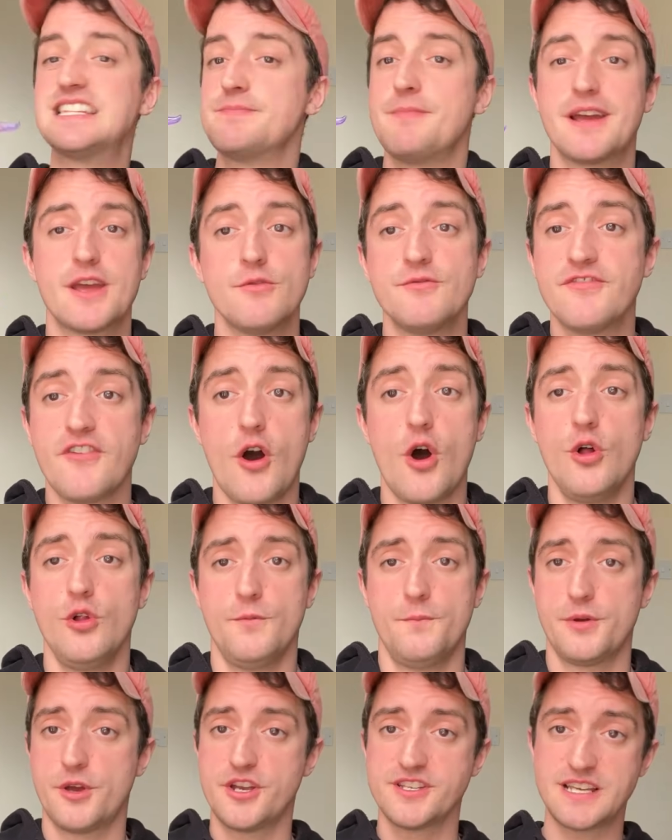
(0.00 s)
my own fault
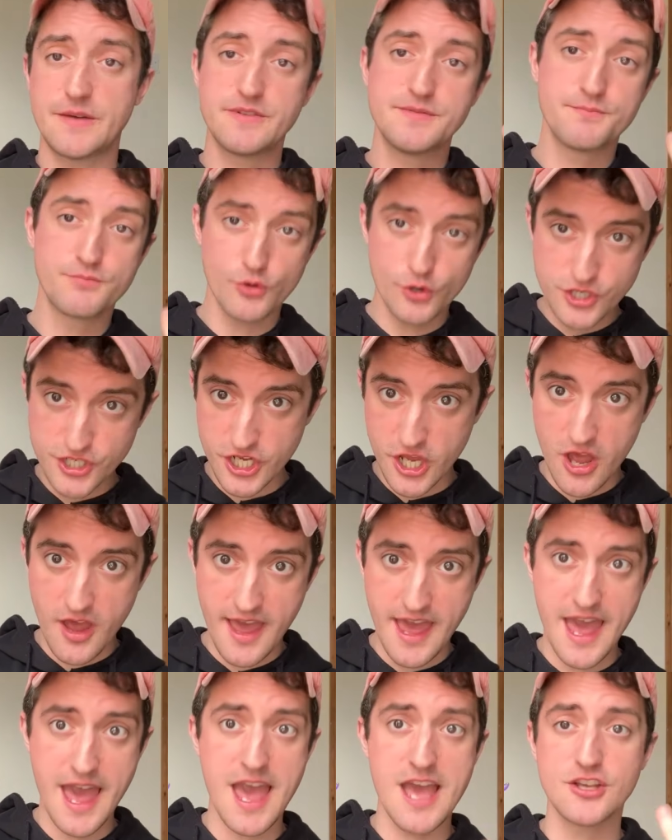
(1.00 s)
because I was brushing her
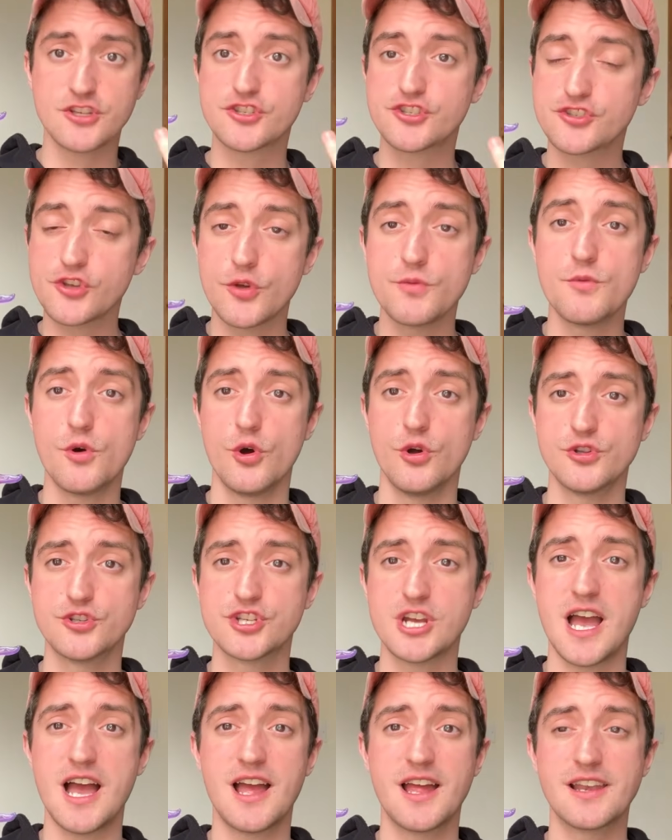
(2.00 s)
hair so much,
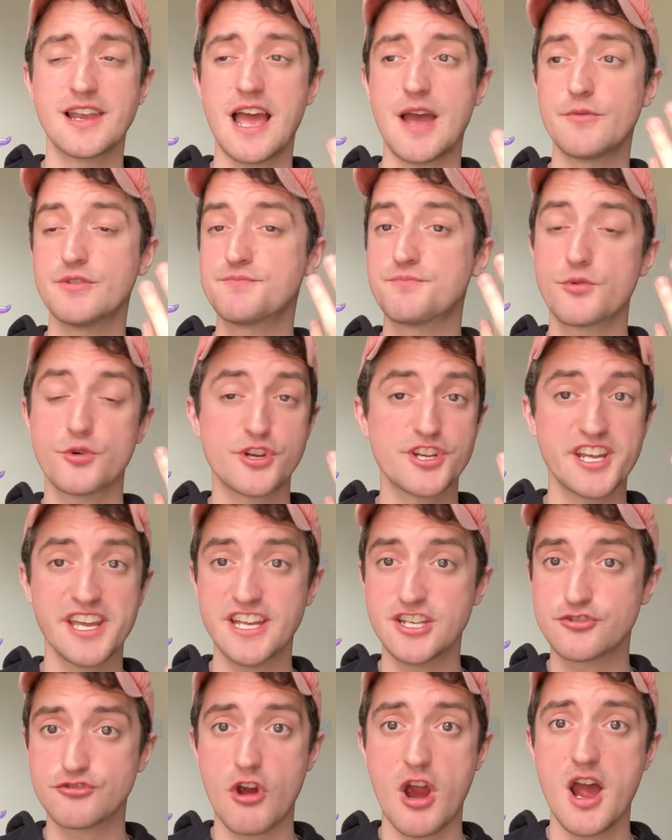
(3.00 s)
and I was brushing it
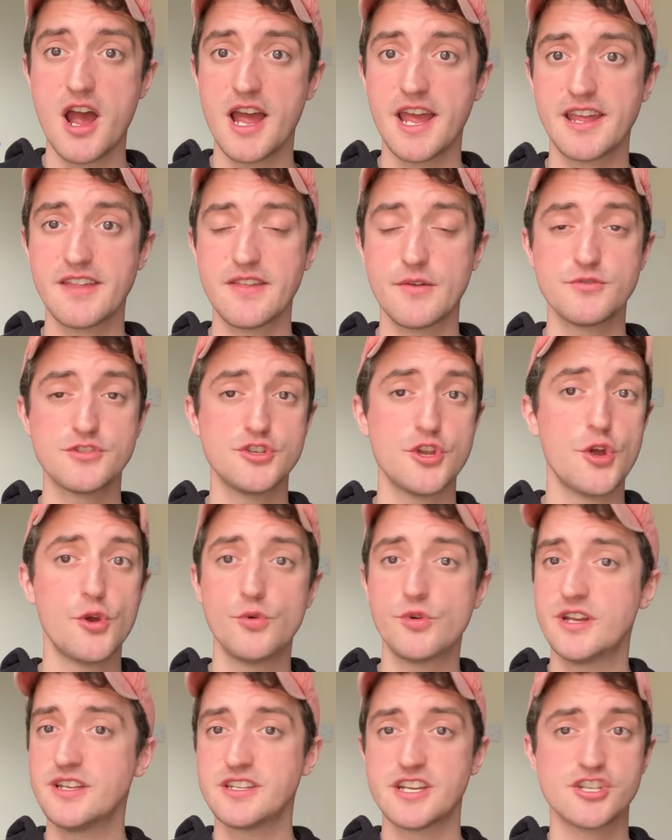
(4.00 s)
dry. There was no
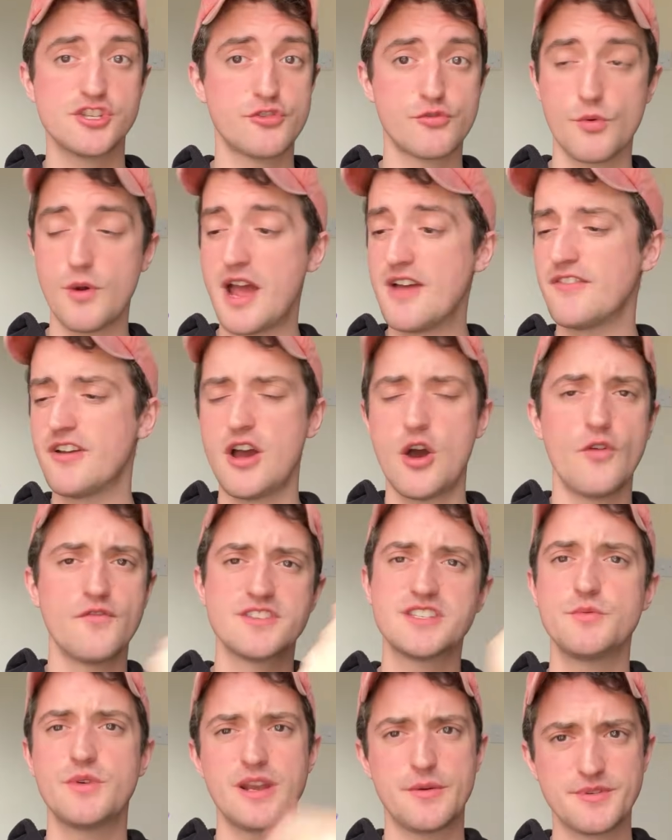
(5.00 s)
conditioner or whatever, obviously,
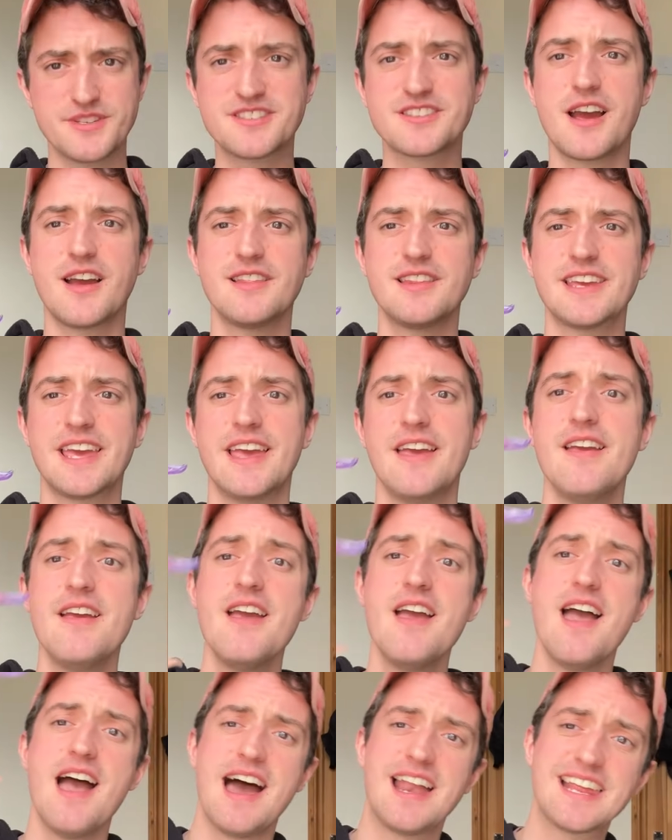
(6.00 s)
when I was styling it.
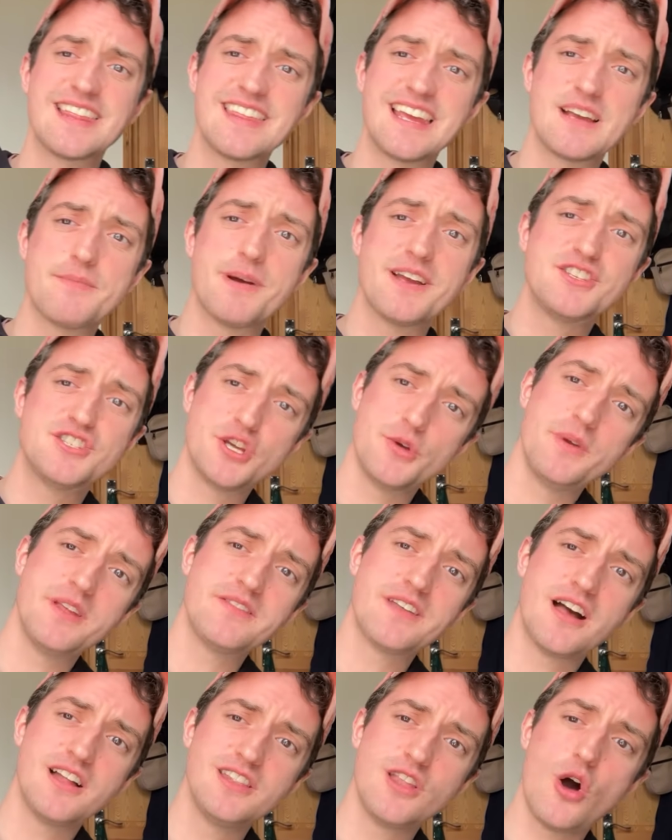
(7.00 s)
And I think by doing that
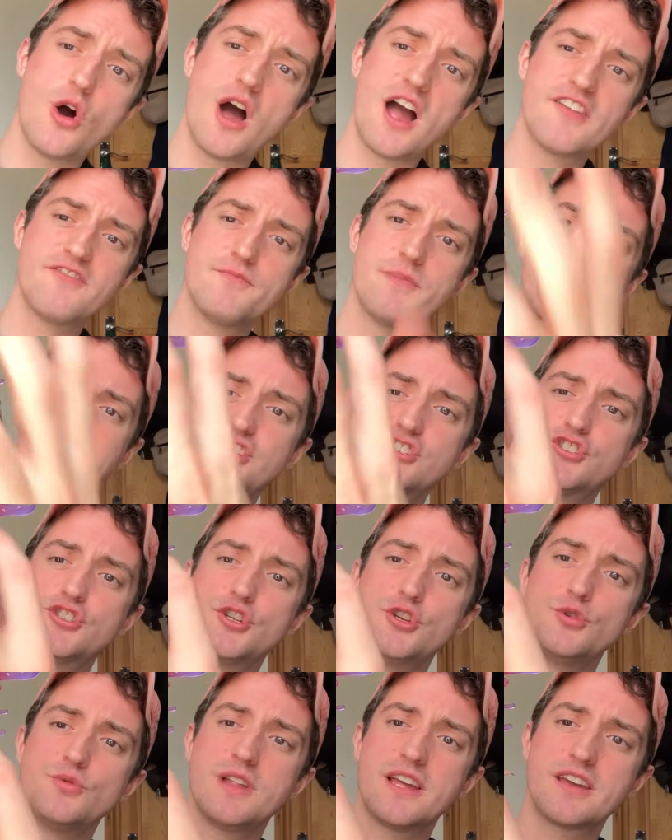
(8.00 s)
a lot, I've managed
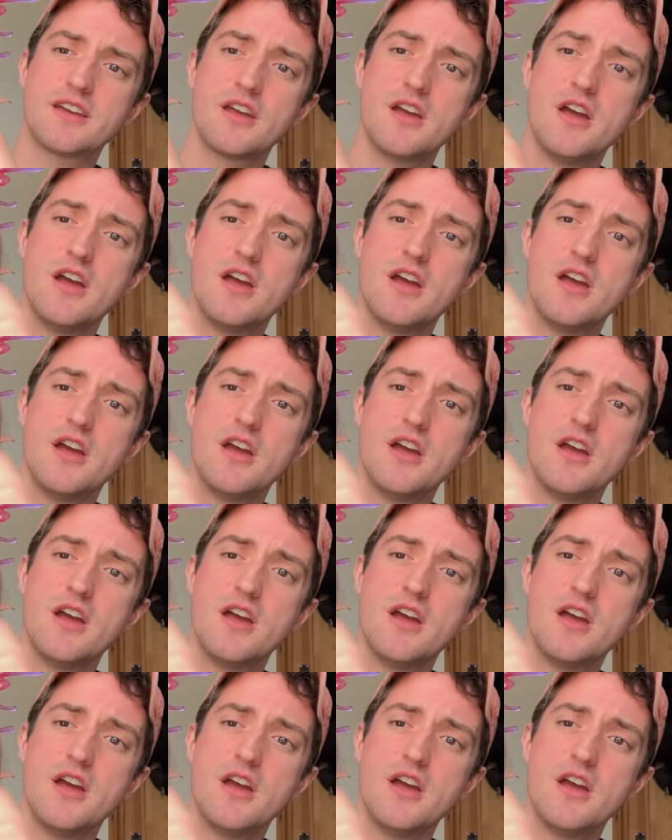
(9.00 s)
to like